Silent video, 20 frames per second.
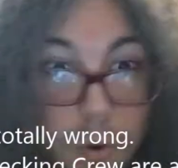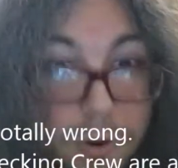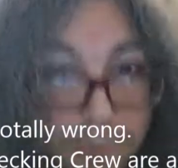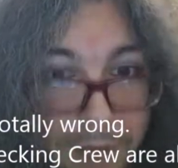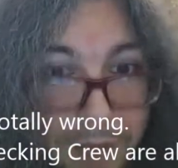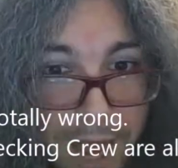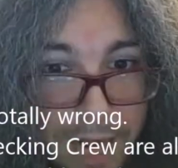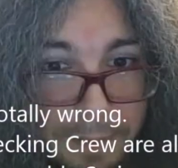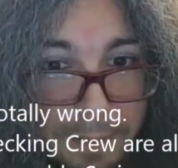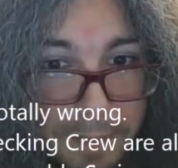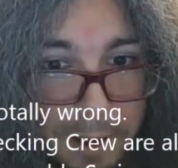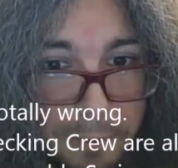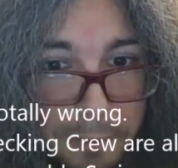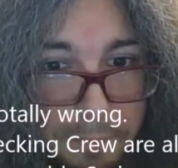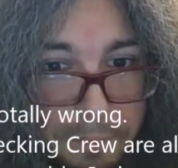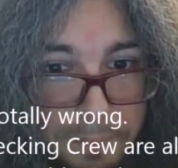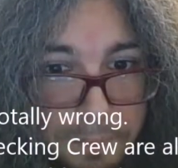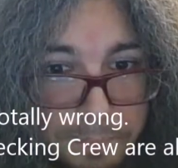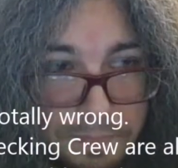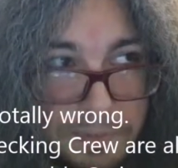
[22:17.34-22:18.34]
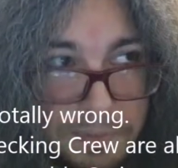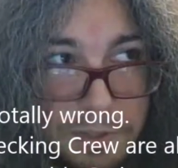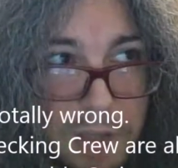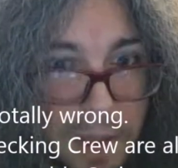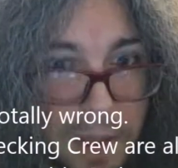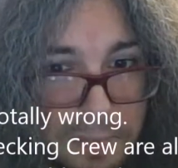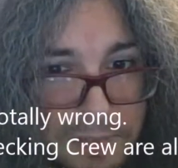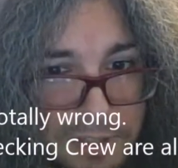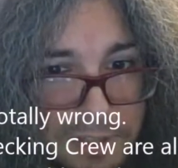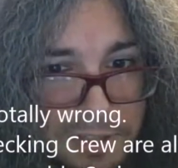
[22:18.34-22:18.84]
lot about
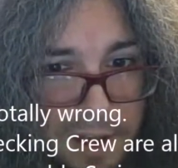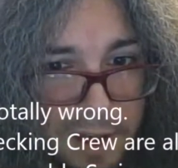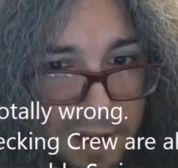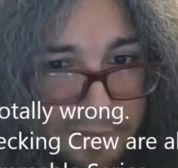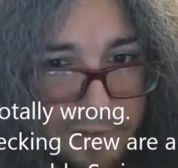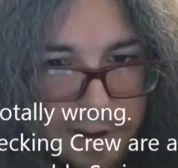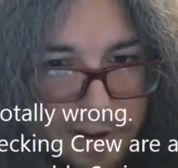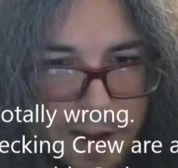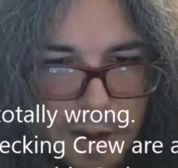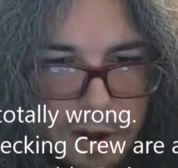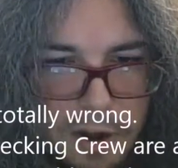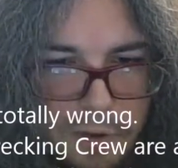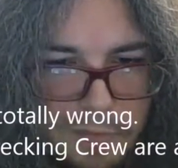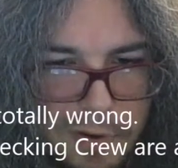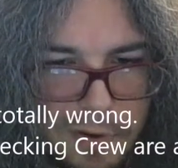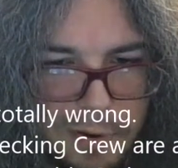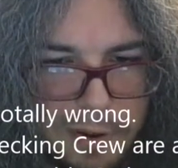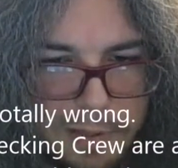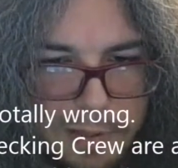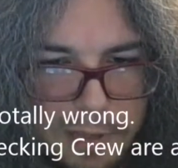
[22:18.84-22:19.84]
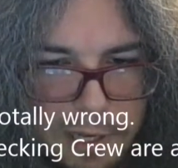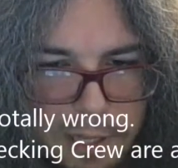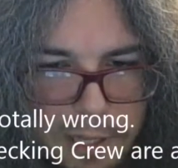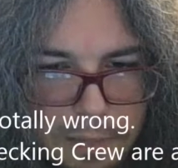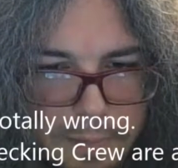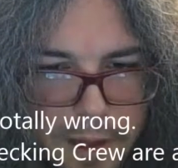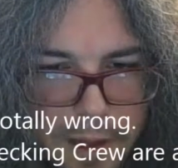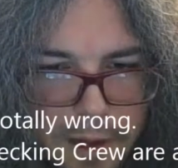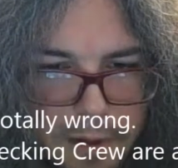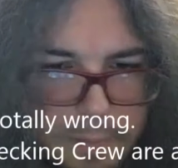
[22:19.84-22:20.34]
dumb stuff, and I know very little
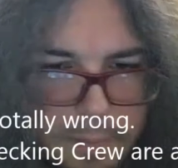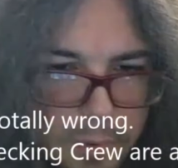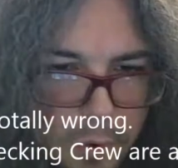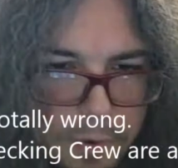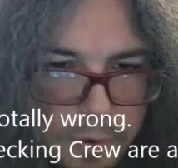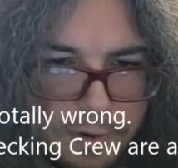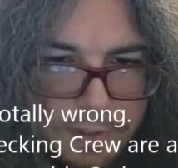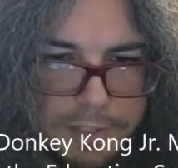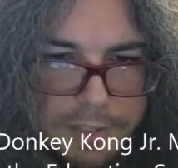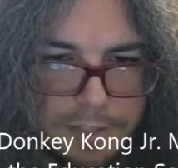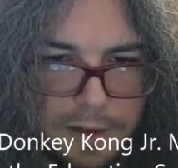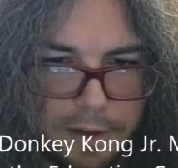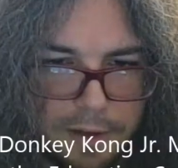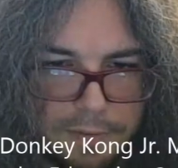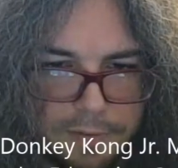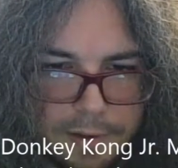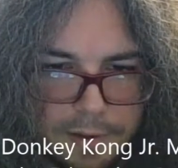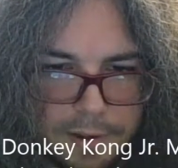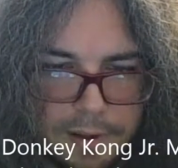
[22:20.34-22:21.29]
about important stuff,